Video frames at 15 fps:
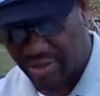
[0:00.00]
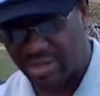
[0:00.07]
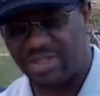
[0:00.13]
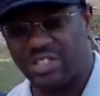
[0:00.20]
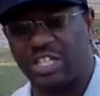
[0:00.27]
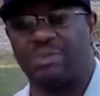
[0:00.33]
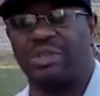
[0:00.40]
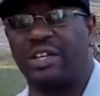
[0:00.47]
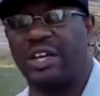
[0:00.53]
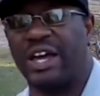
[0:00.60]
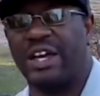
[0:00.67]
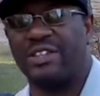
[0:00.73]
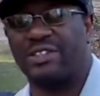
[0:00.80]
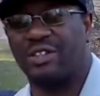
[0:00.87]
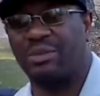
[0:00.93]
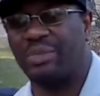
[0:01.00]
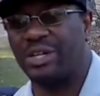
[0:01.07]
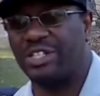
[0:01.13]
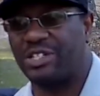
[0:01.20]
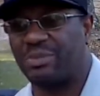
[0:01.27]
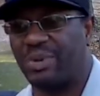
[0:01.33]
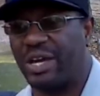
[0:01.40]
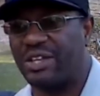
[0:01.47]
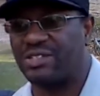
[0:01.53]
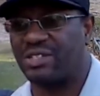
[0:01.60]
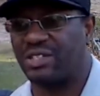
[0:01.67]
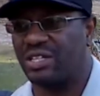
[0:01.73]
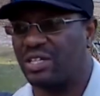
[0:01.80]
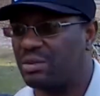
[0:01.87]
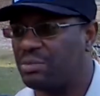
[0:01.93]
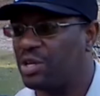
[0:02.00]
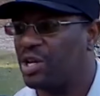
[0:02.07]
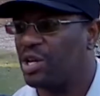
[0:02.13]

and some of the guys on the Monster Bass team